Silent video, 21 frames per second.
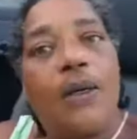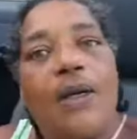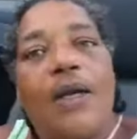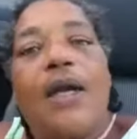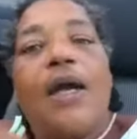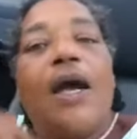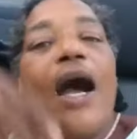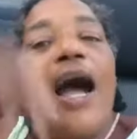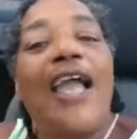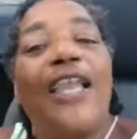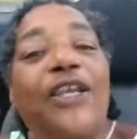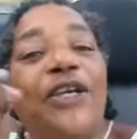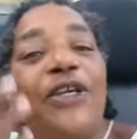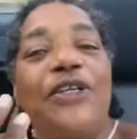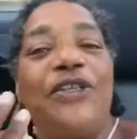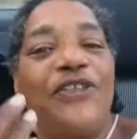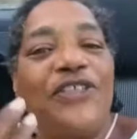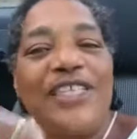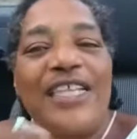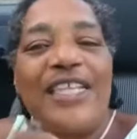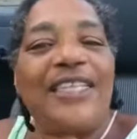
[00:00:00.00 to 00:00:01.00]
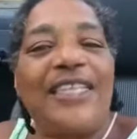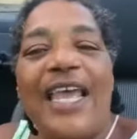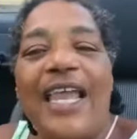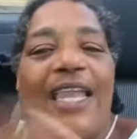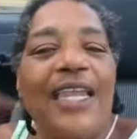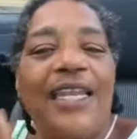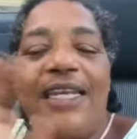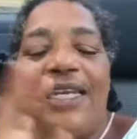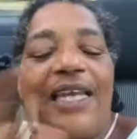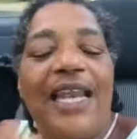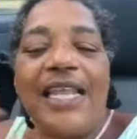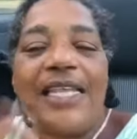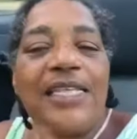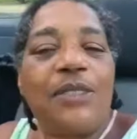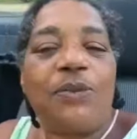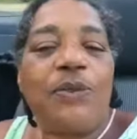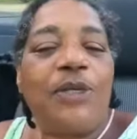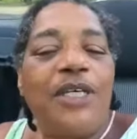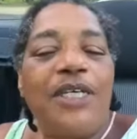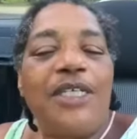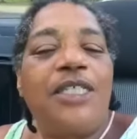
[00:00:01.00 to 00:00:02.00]
I could have said that in less
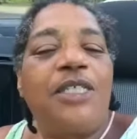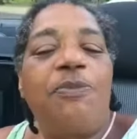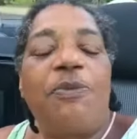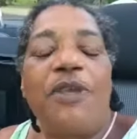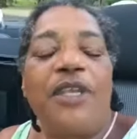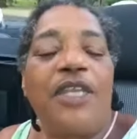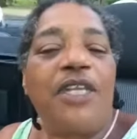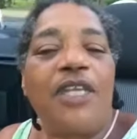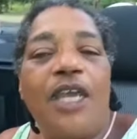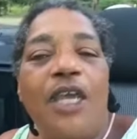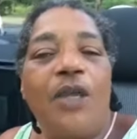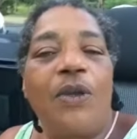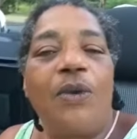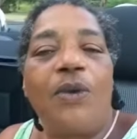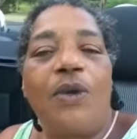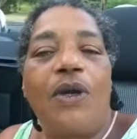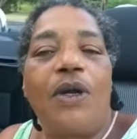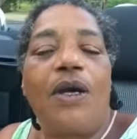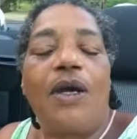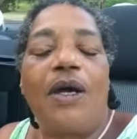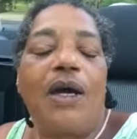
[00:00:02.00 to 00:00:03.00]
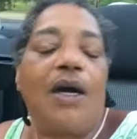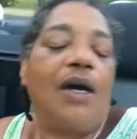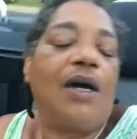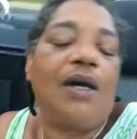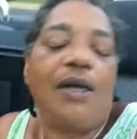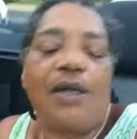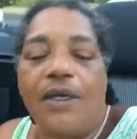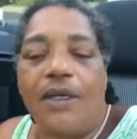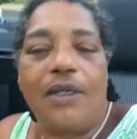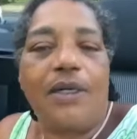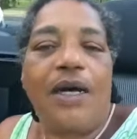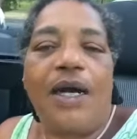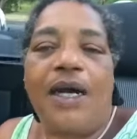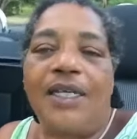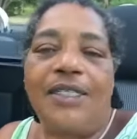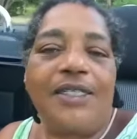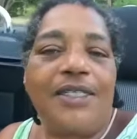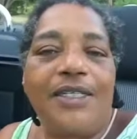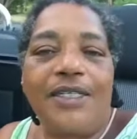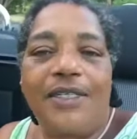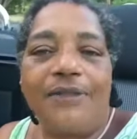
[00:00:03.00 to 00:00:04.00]
words, but you know, I don't
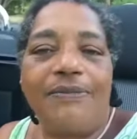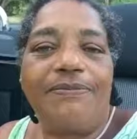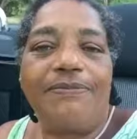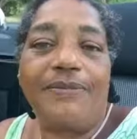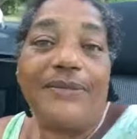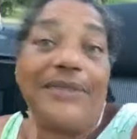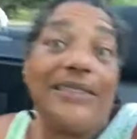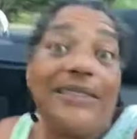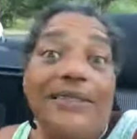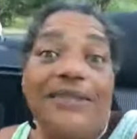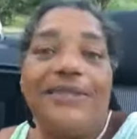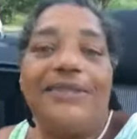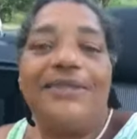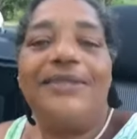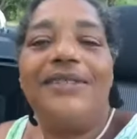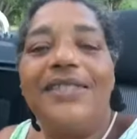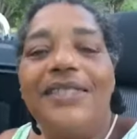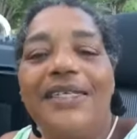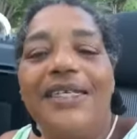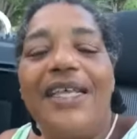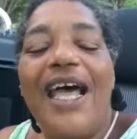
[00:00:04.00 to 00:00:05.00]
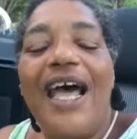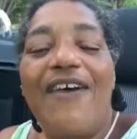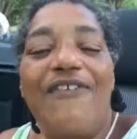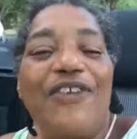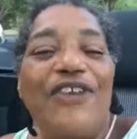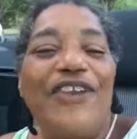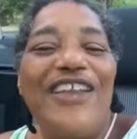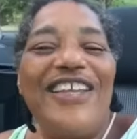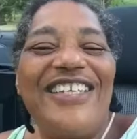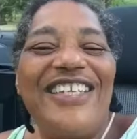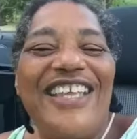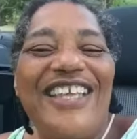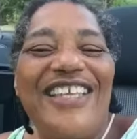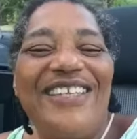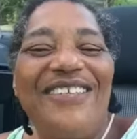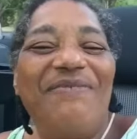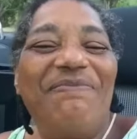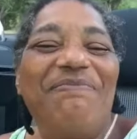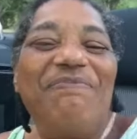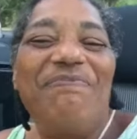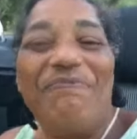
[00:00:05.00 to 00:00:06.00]
know. Have a great day.
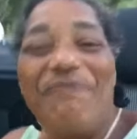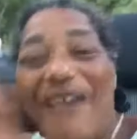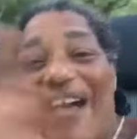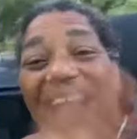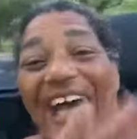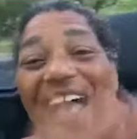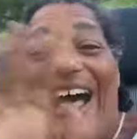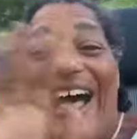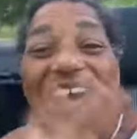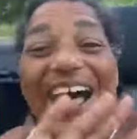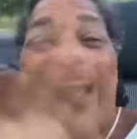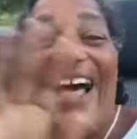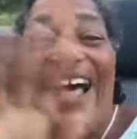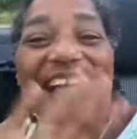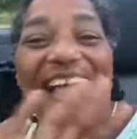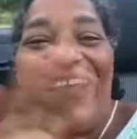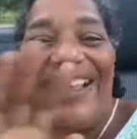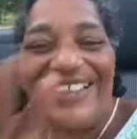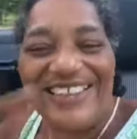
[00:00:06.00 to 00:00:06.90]
Bye.